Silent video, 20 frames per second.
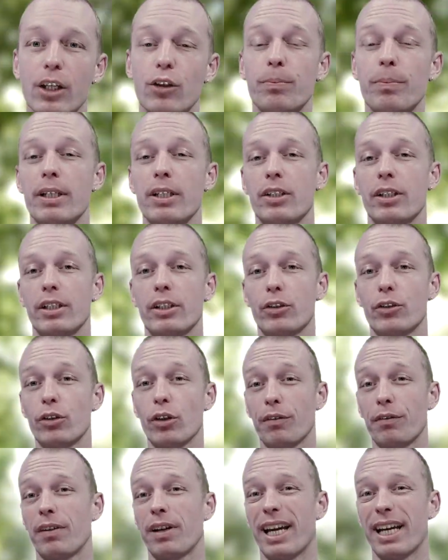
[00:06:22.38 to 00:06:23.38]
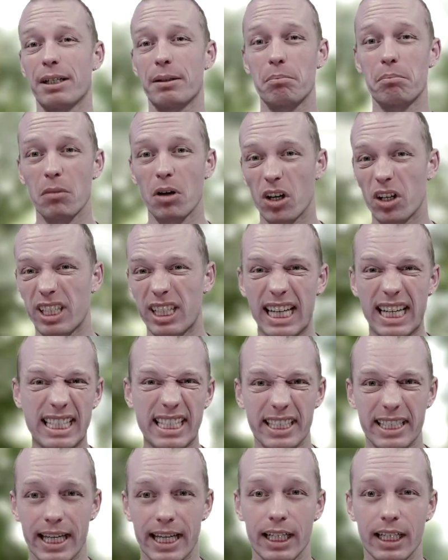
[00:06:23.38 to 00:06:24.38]
especially stuff like mud and
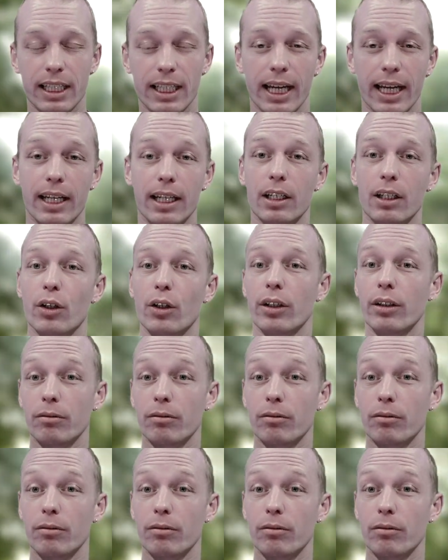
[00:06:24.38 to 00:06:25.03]
sand and